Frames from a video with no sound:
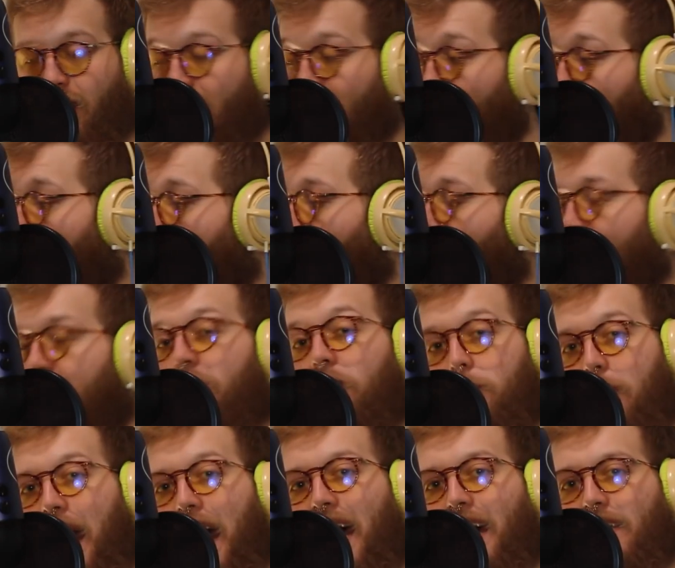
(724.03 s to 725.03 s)
Living in your
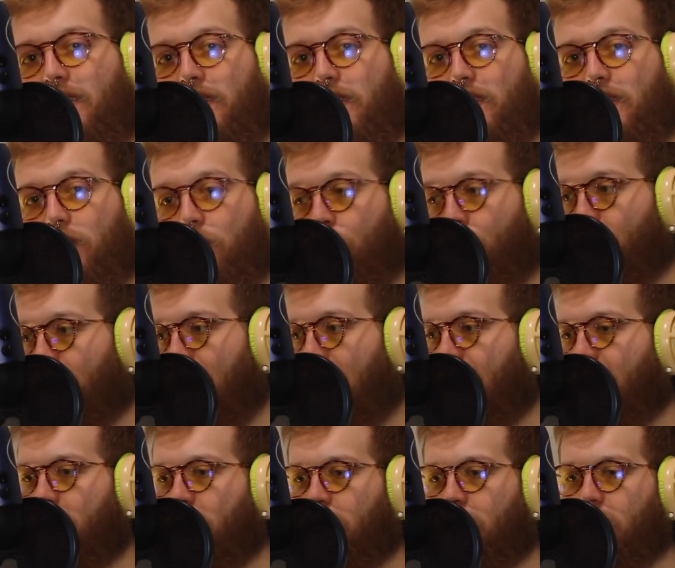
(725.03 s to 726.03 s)
past
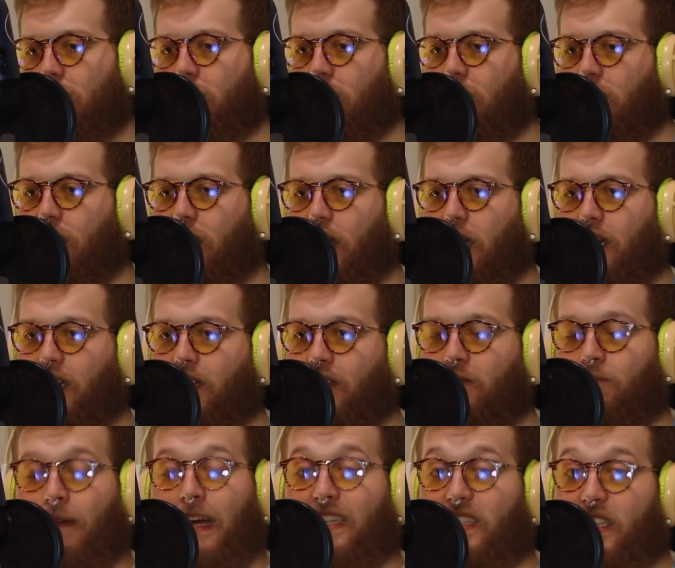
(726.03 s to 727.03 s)
creates uh,
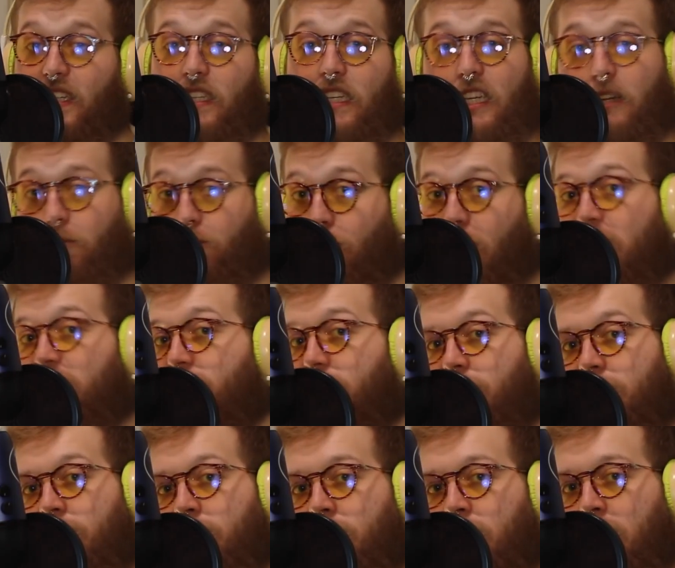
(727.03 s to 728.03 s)
basically
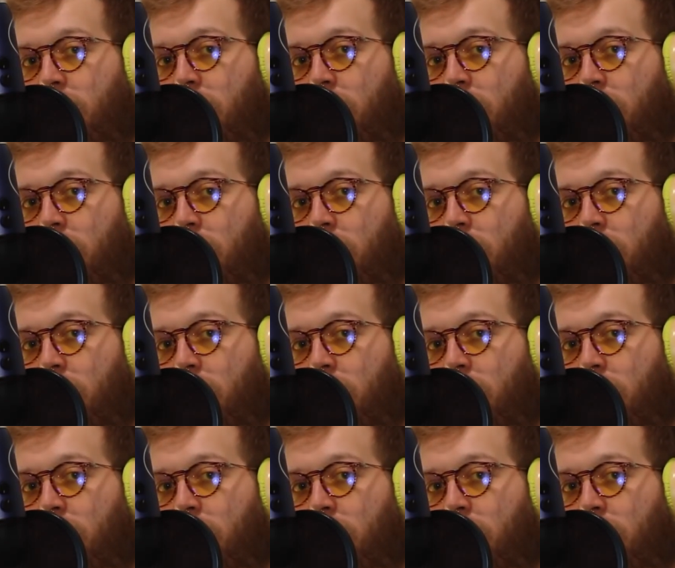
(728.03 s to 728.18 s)
depression.